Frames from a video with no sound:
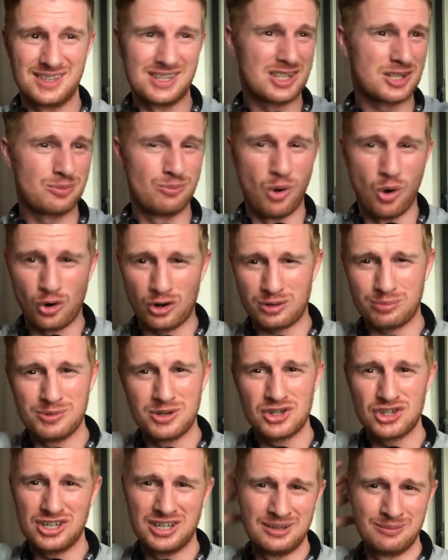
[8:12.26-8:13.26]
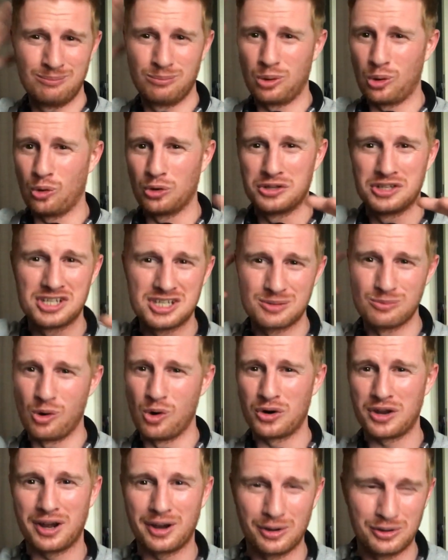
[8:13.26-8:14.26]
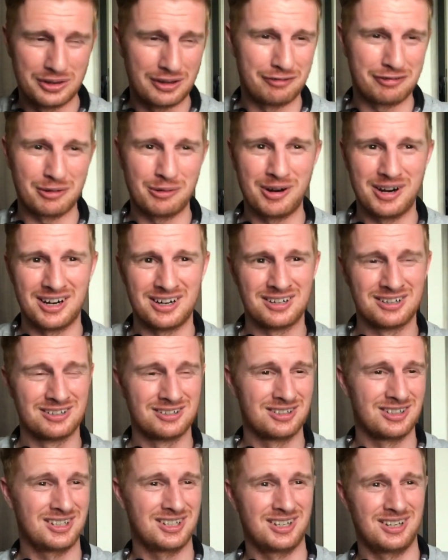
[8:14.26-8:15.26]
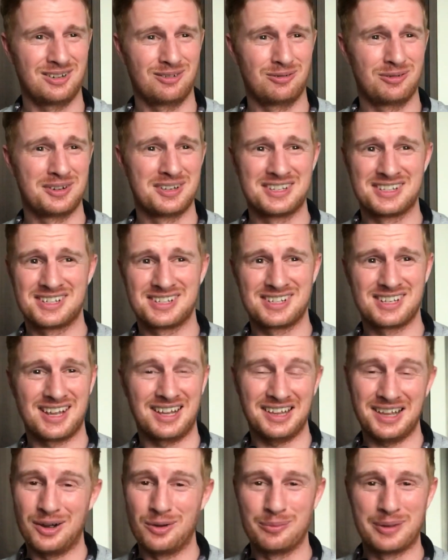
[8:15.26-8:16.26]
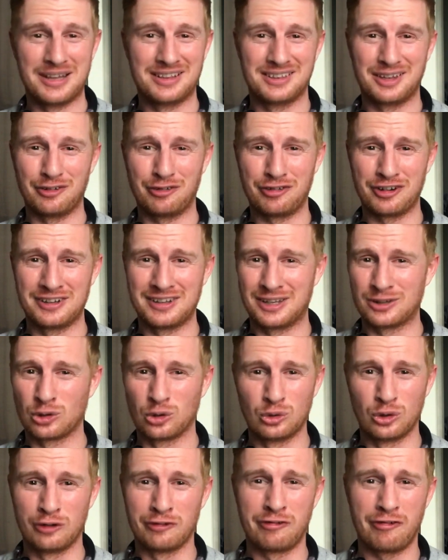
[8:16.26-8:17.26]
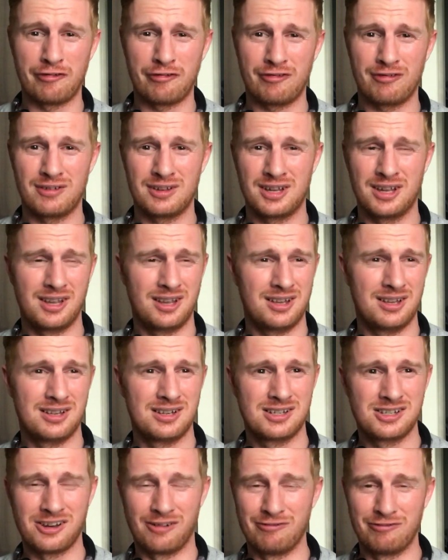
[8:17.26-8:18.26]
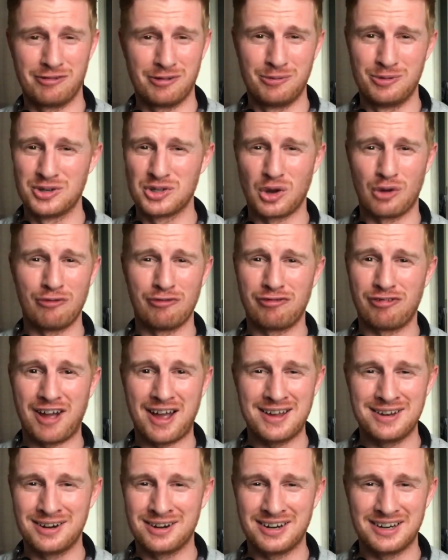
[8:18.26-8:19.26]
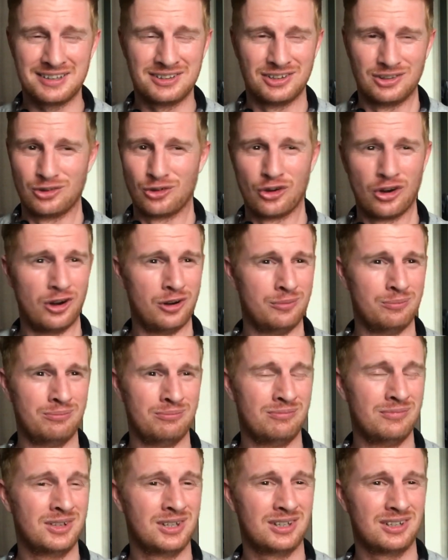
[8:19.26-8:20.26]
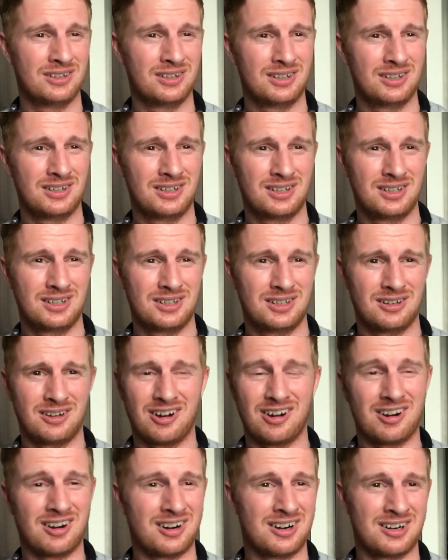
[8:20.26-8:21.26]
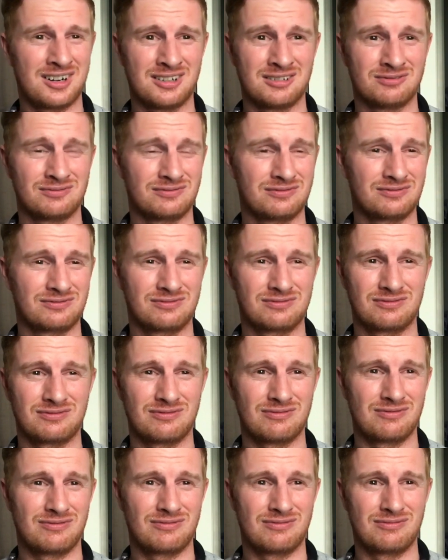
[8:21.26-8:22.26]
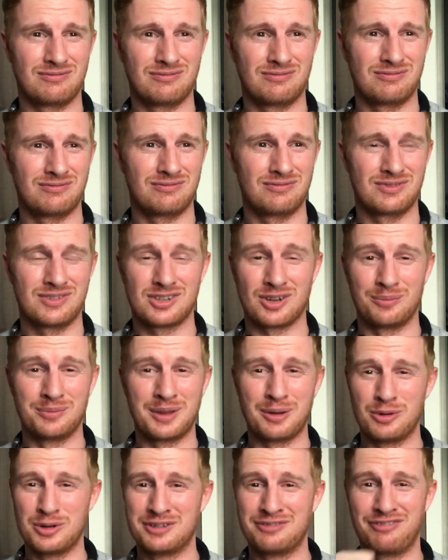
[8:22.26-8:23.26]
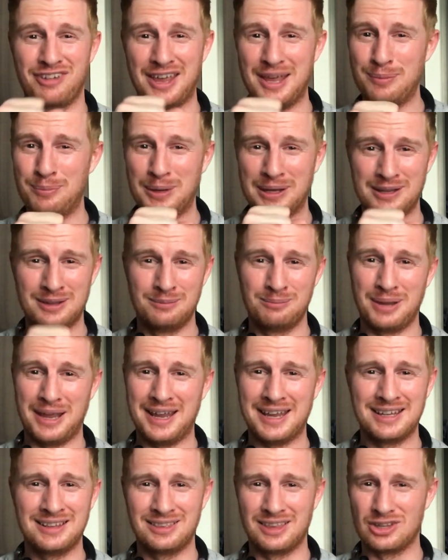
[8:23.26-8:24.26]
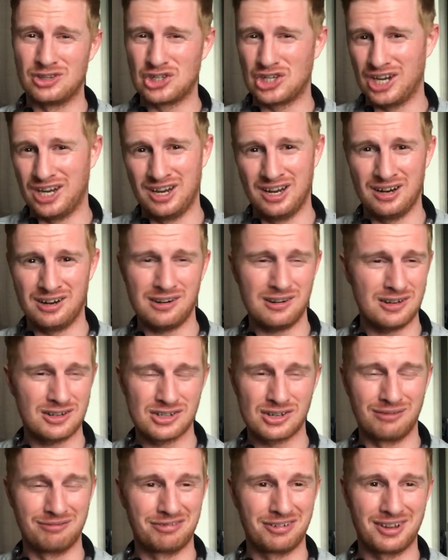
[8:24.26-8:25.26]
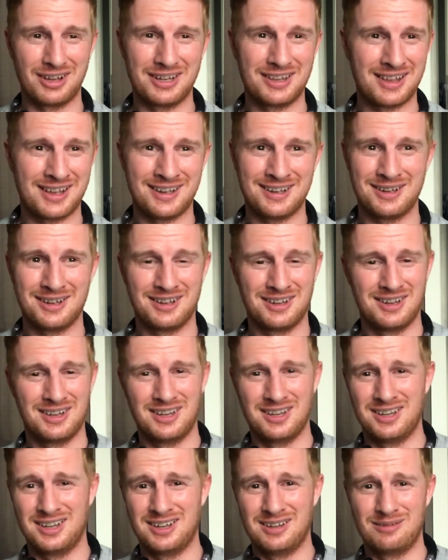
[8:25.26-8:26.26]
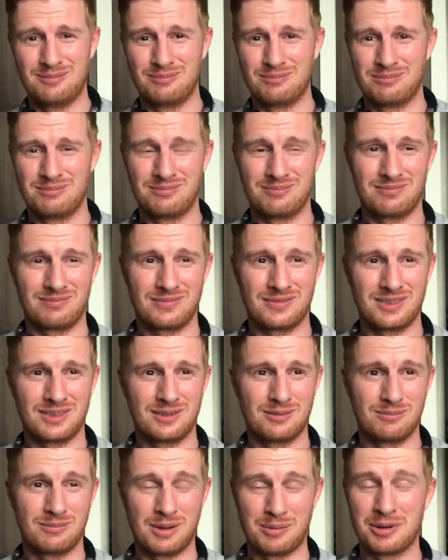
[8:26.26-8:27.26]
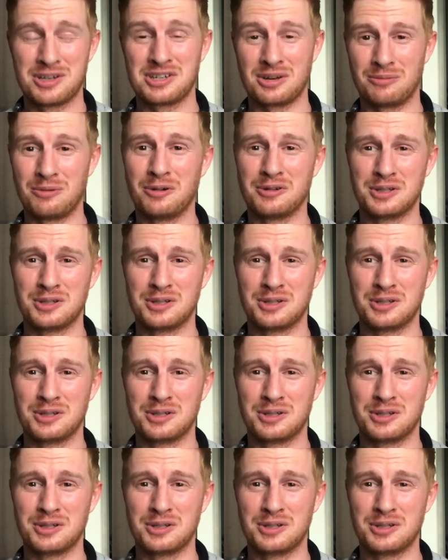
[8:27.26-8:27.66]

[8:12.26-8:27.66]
The smoke machine blowing smoke around everywhere was a little bit different. I don't know if something was on fire in the room or somebody was vaping behind the chair or something like that. Maybe